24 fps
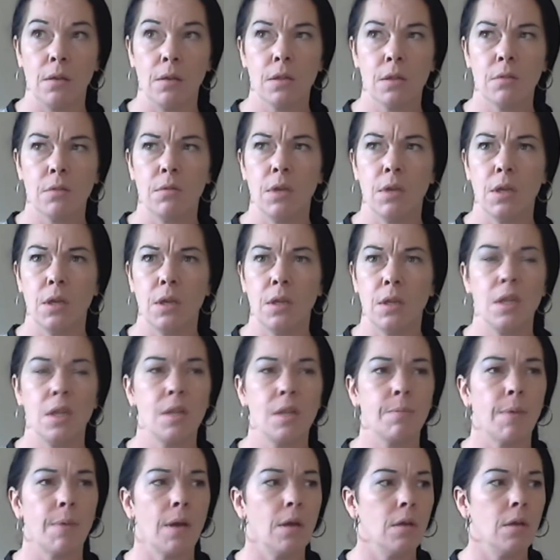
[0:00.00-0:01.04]
So it
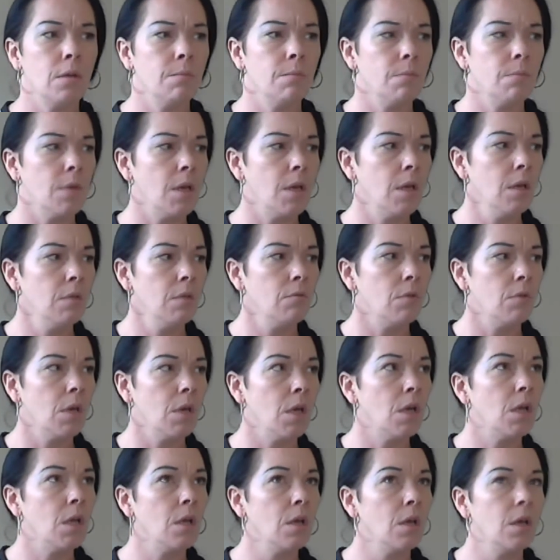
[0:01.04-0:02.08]
is about me,
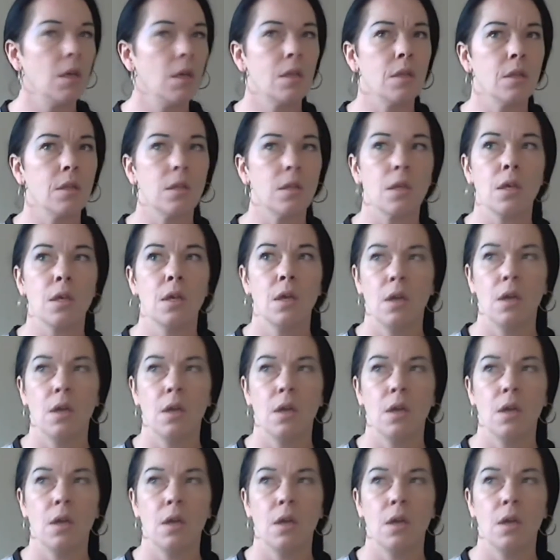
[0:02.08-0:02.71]
really, isn't it?